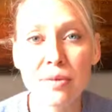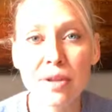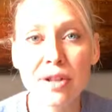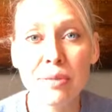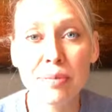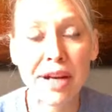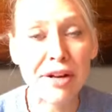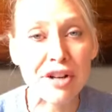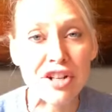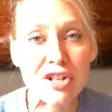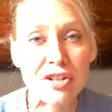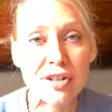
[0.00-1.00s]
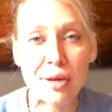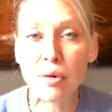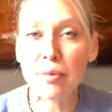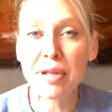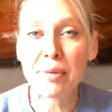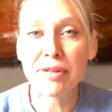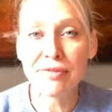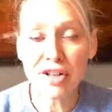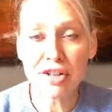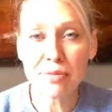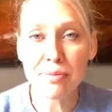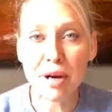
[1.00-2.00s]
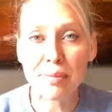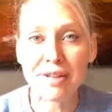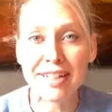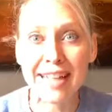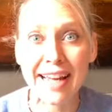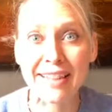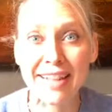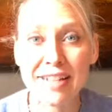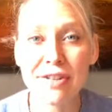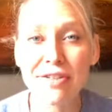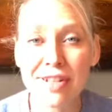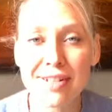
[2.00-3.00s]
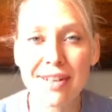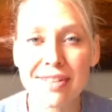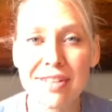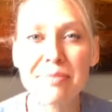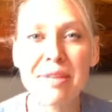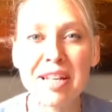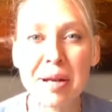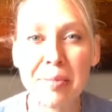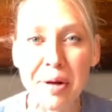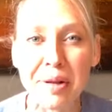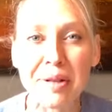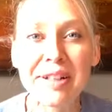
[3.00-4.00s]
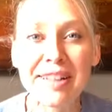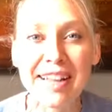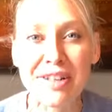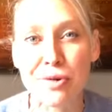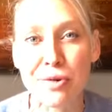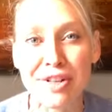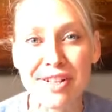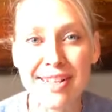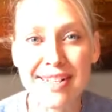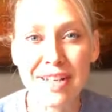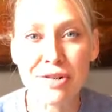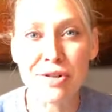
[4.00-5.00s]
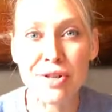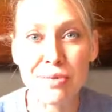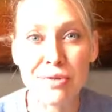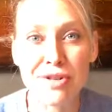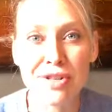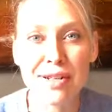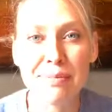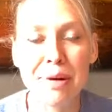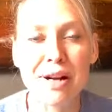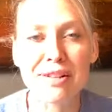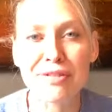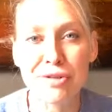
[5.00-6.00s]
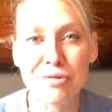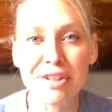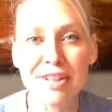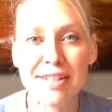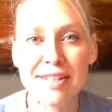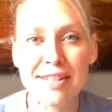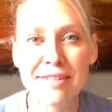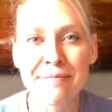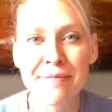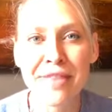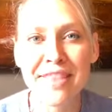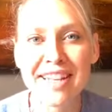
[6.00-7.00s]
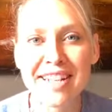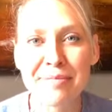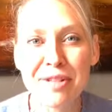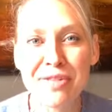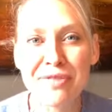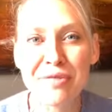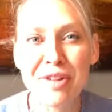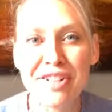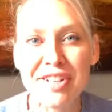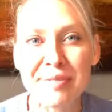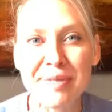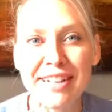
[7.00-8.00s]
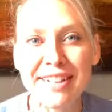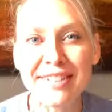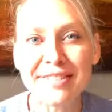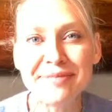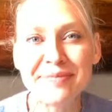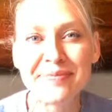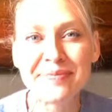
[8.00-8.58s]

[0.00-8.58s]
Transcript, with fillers: will perish. They won't be able to function properly. And these are the cells that make up all our glands, organs, and tissues. We're just a pile of trillions. Thanks so much for watching, Michael.